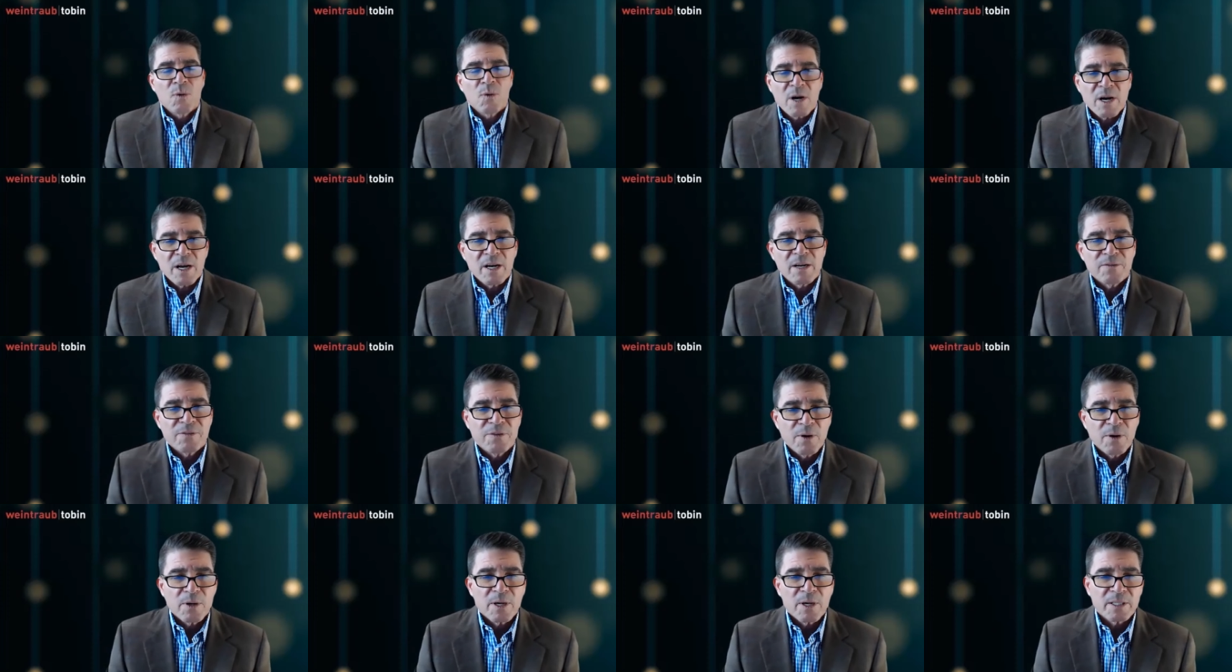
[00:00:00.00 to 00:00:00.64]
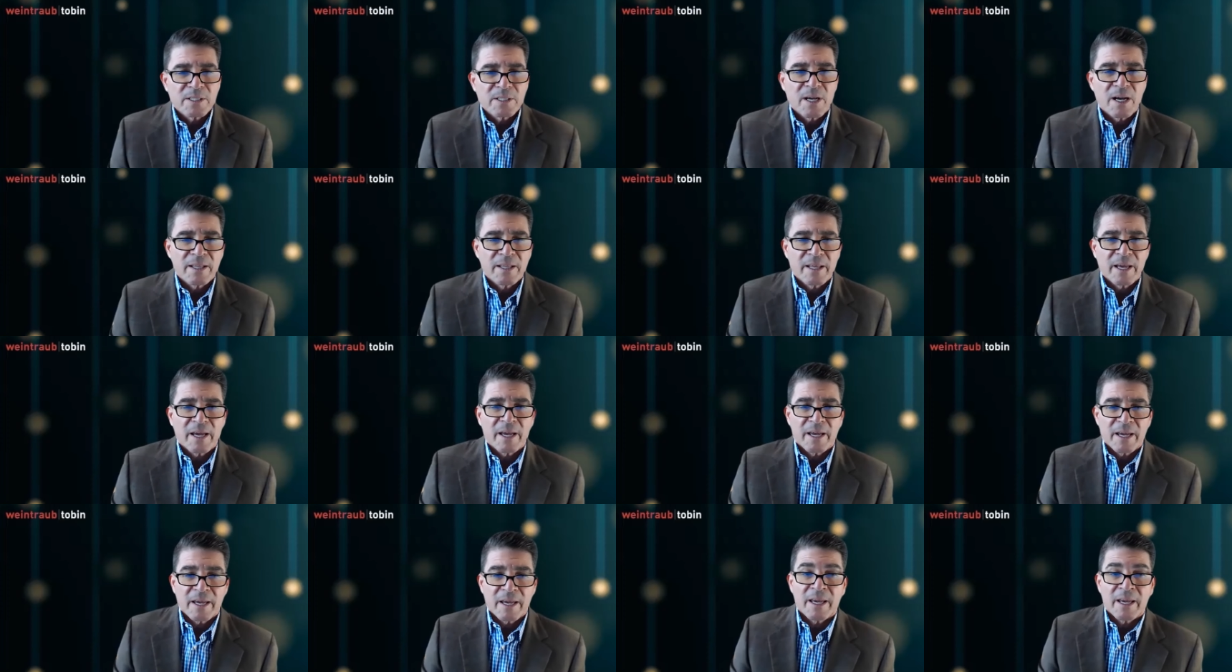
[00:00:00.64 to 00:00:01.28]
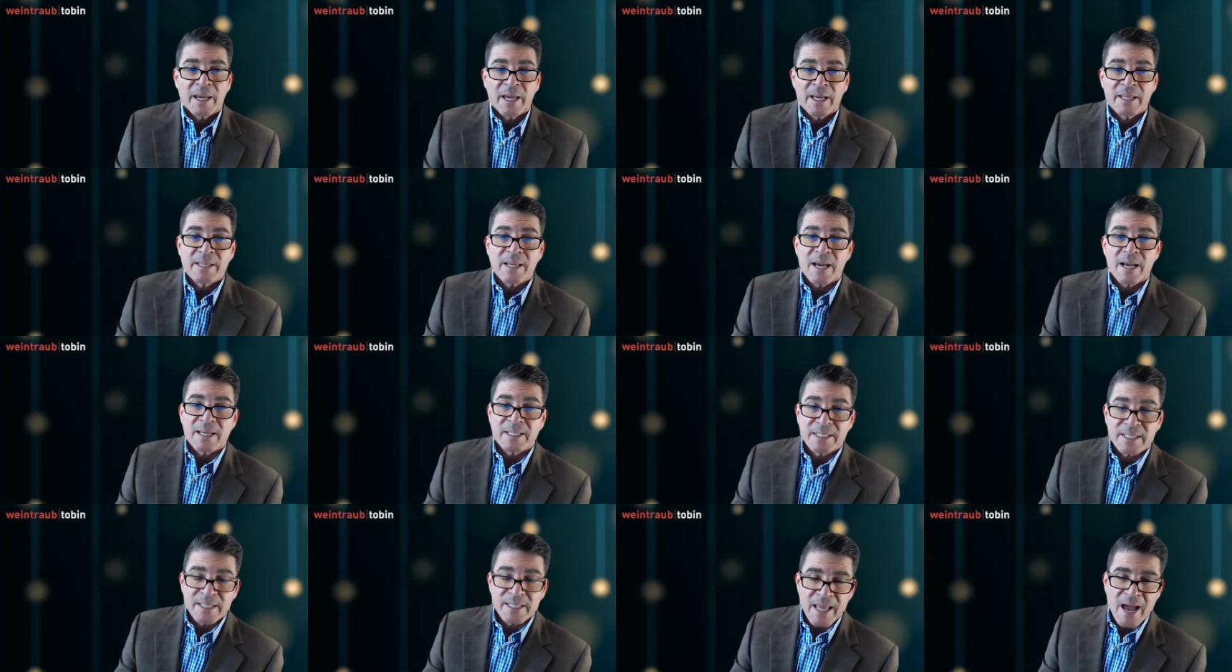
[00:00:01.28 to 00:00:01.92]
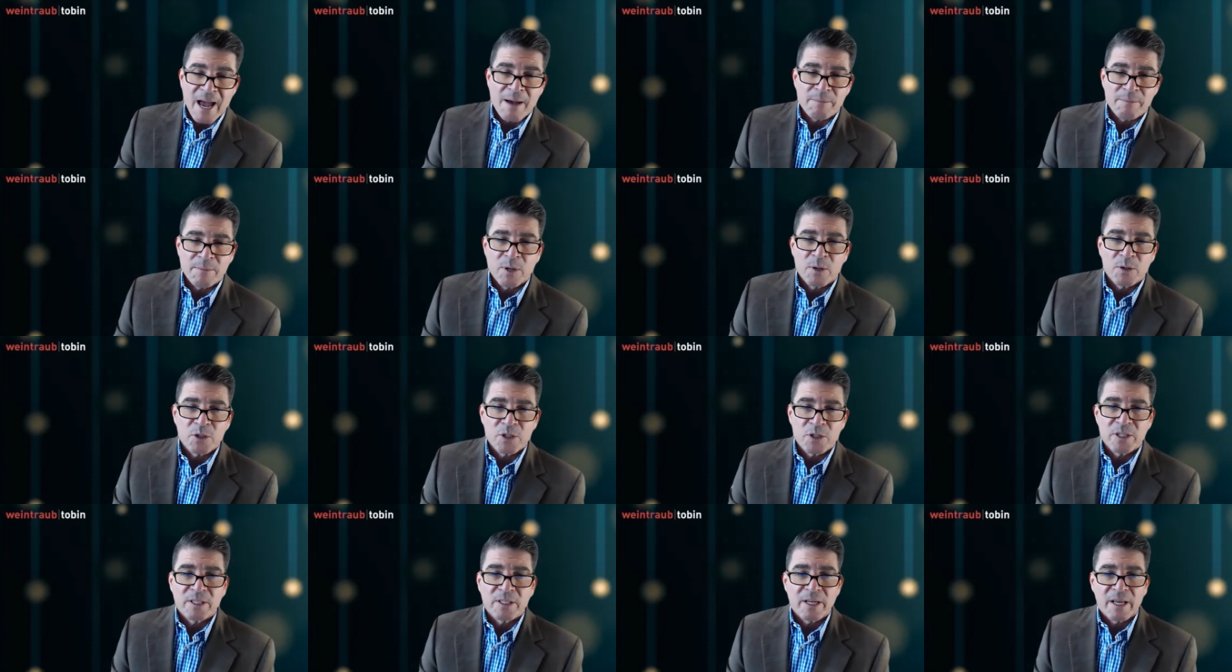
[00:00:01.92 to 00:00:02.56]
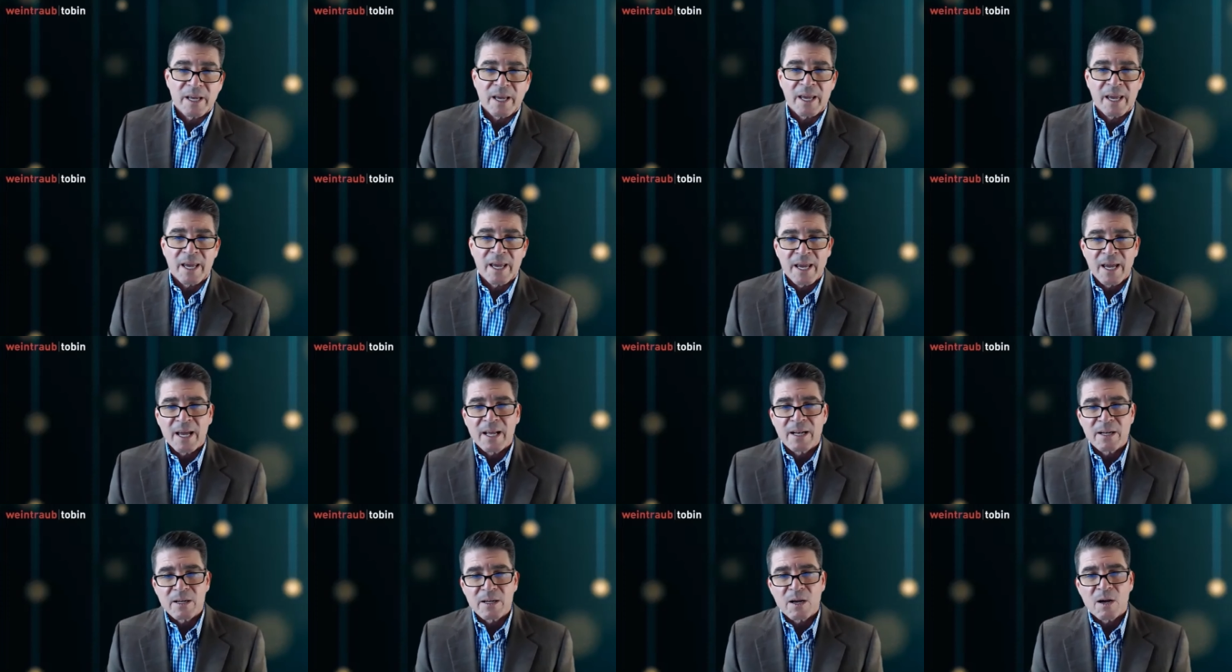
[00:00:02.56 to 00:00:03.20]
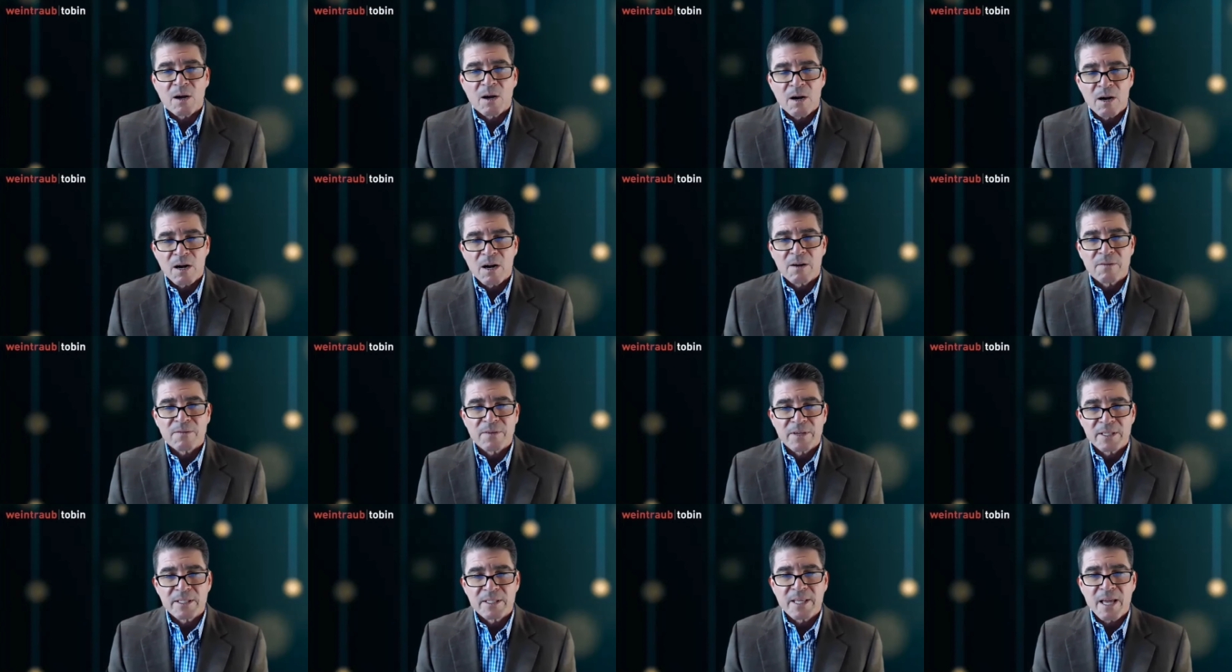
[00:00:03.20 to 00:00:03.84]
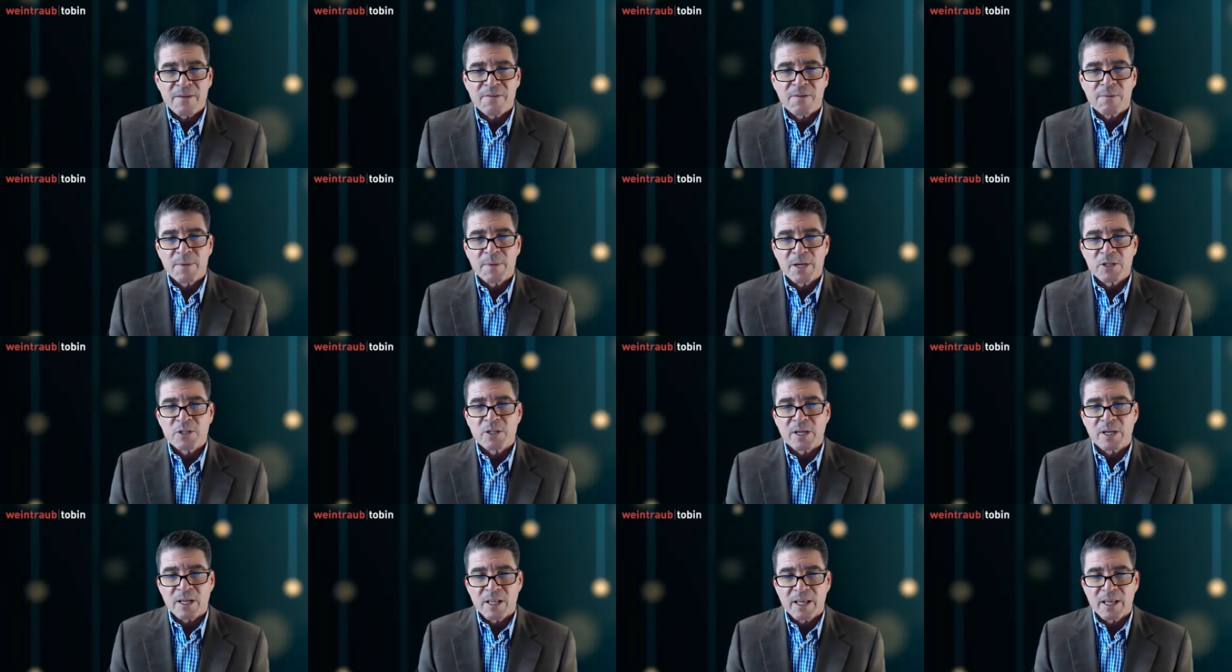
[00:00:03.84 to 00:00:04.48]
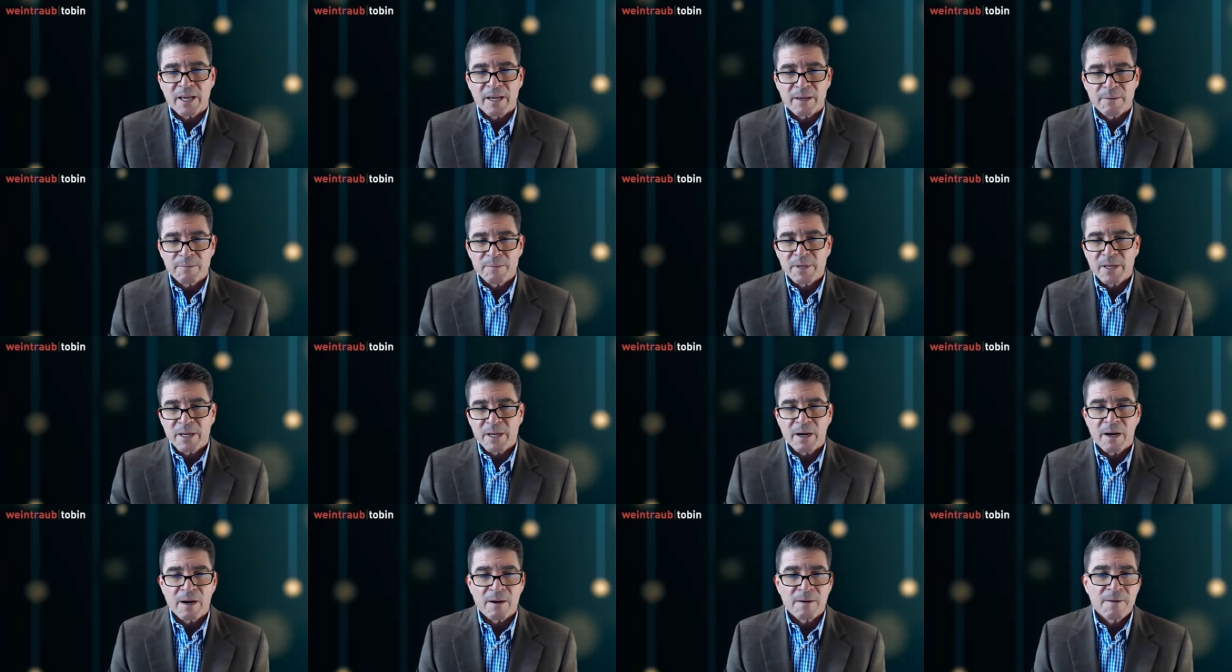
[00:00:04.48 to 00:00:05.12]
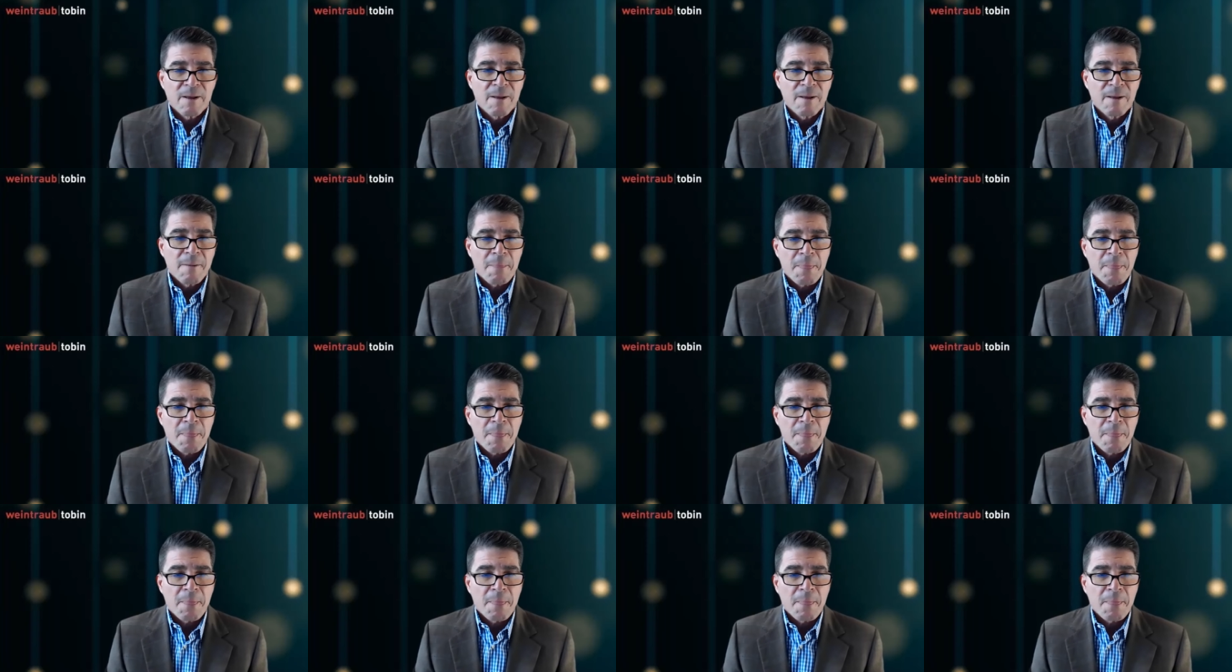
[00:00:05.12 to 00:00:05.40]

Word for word: We're going to focus on the anti SLAPP motion and Harvey's defamation claim here.